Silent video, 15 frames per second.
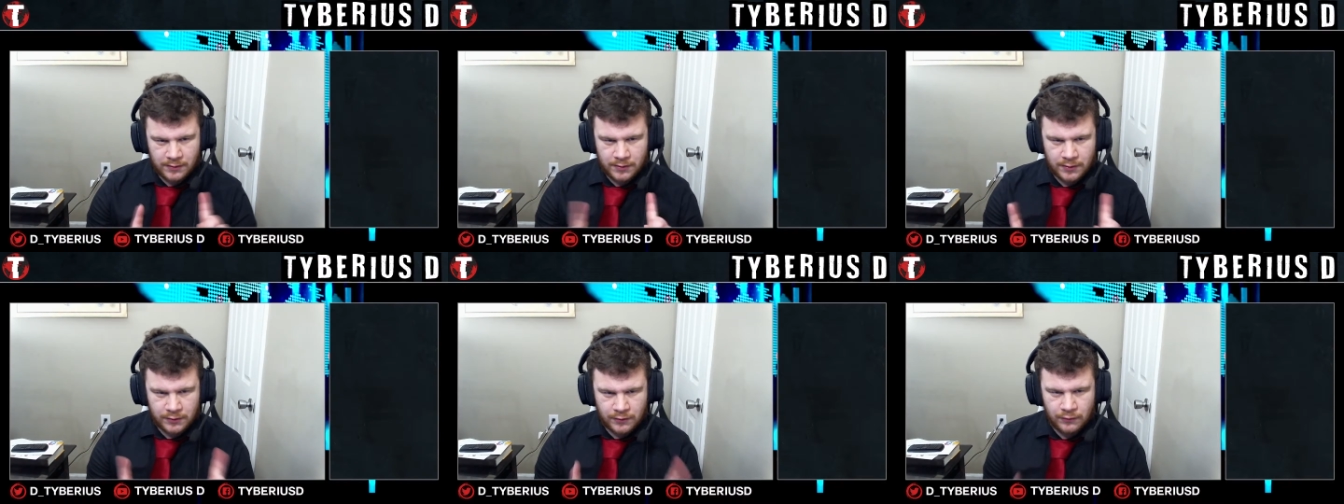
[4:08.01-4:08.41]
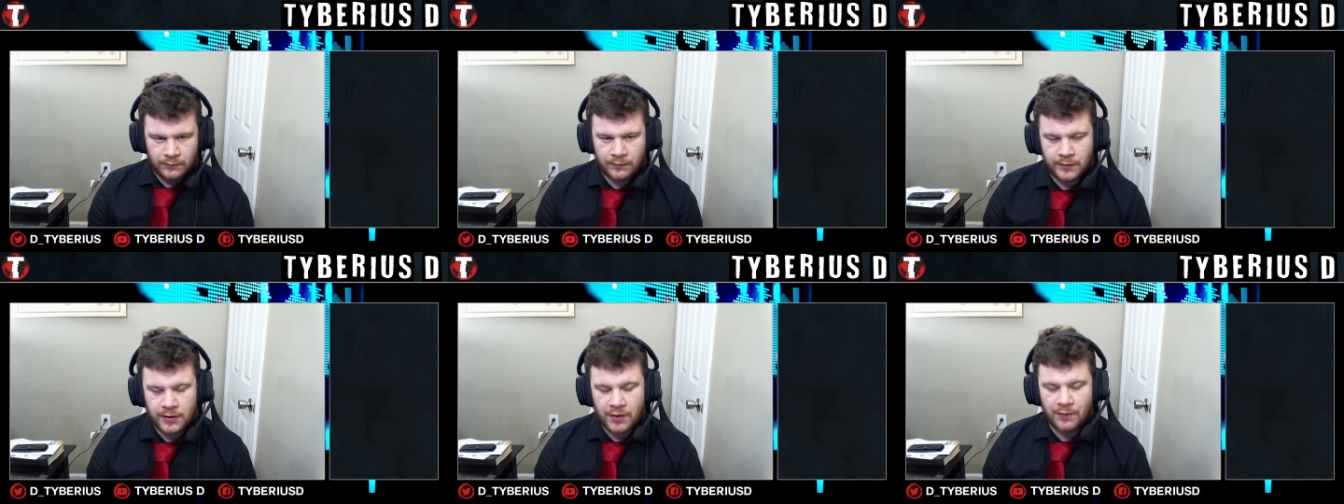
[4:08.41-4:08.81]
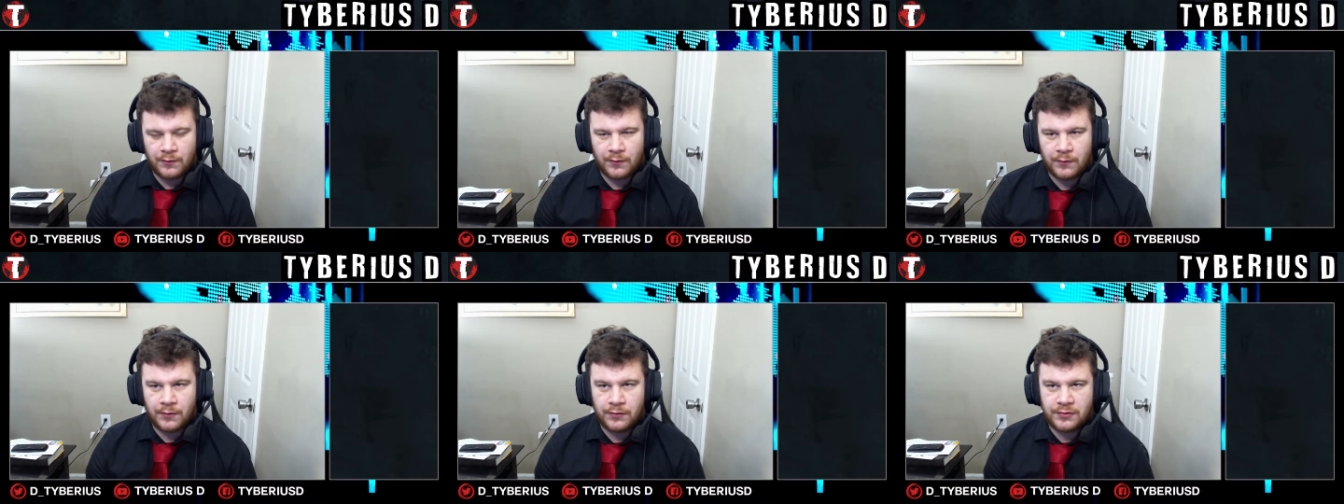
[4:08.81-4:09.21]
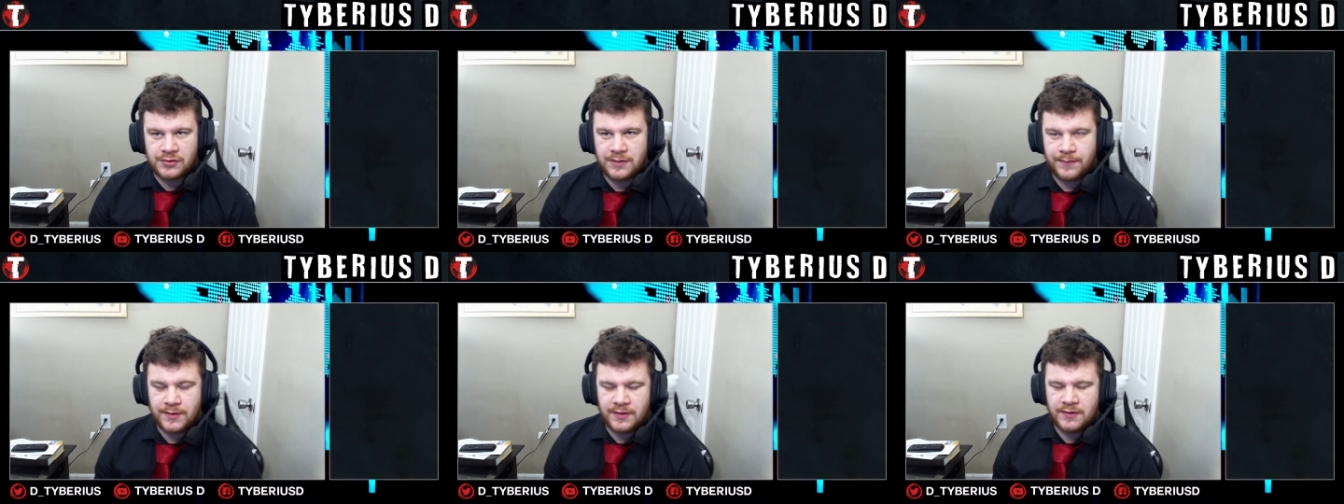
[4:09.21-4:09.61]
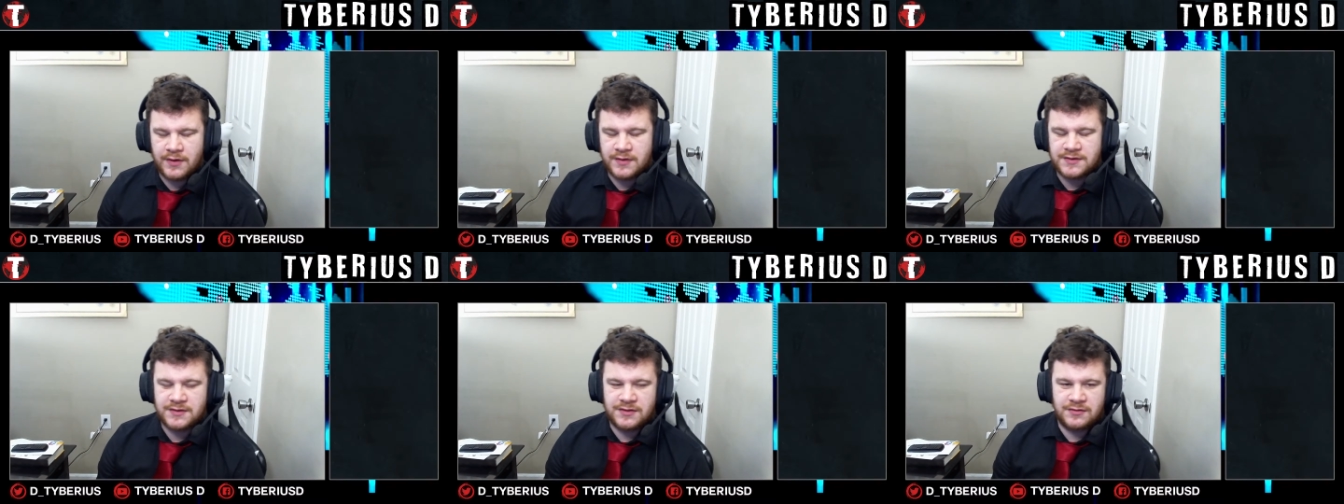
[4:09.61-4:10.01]
co-rulership
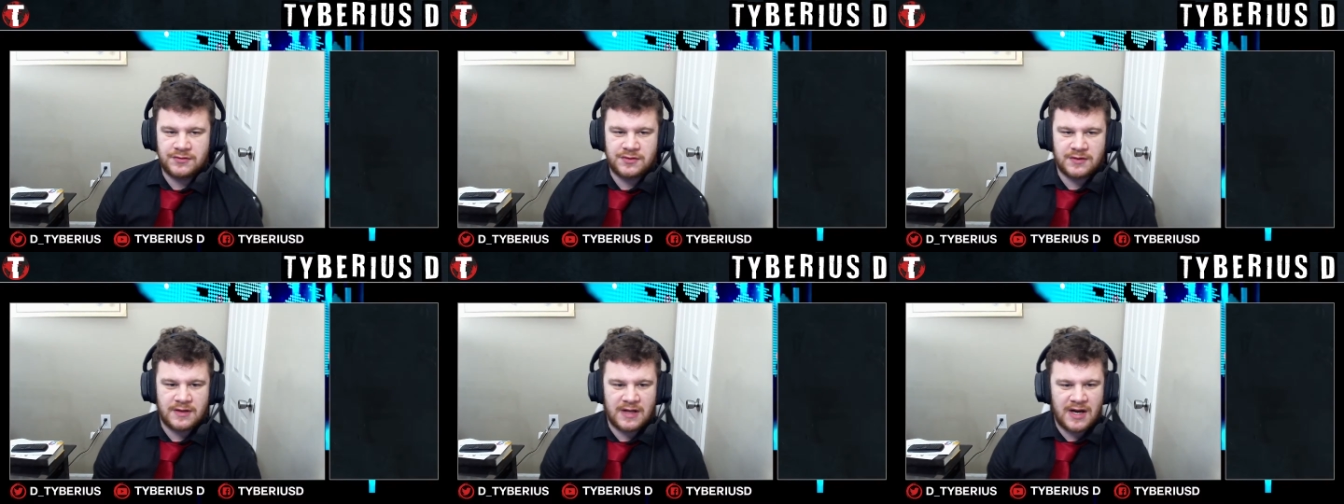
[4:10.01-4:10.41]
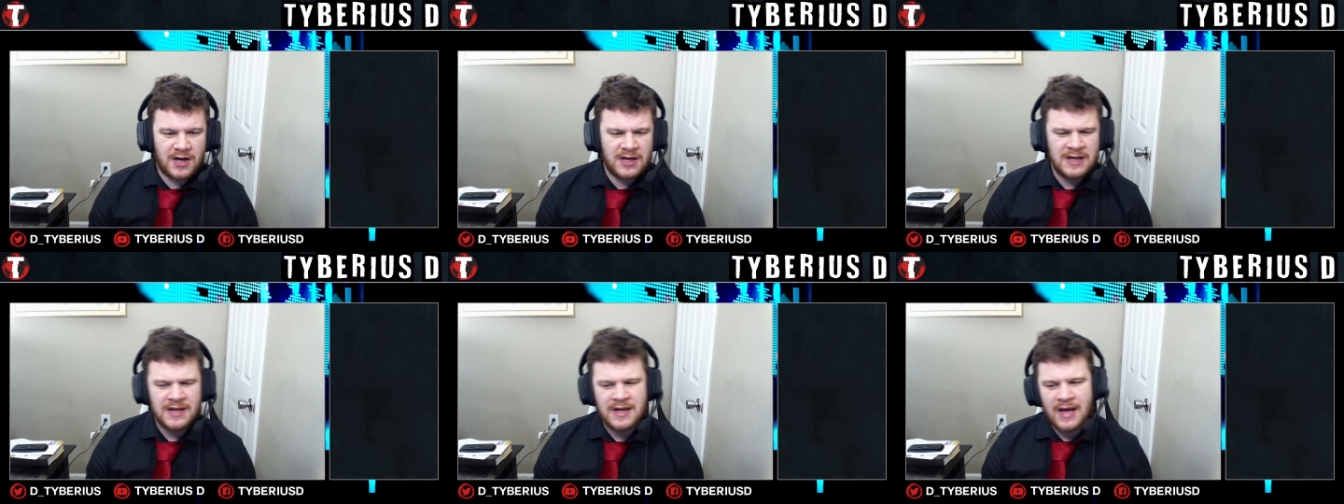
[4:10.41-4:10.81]
institution there.